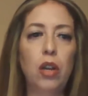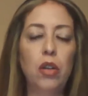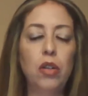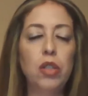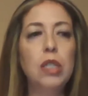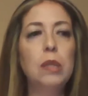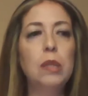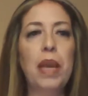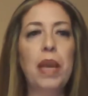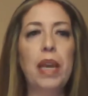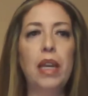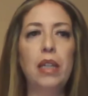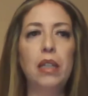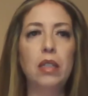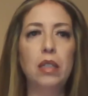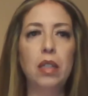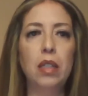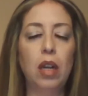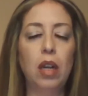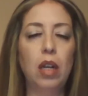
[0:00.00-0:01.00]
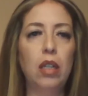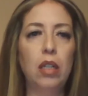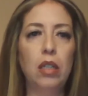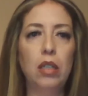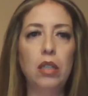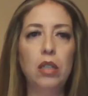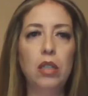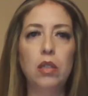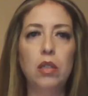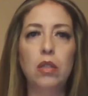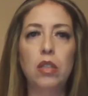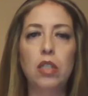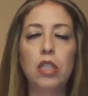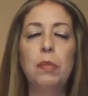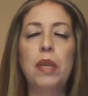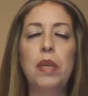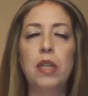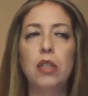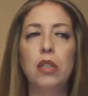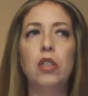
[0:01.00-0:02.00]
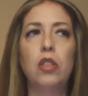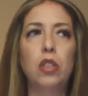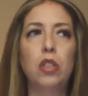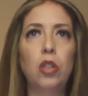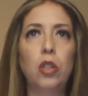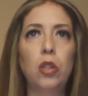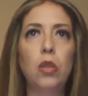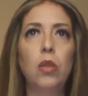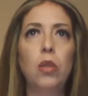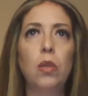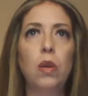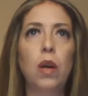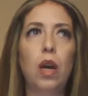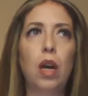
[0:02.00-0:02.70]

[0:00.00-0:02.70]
space speaks to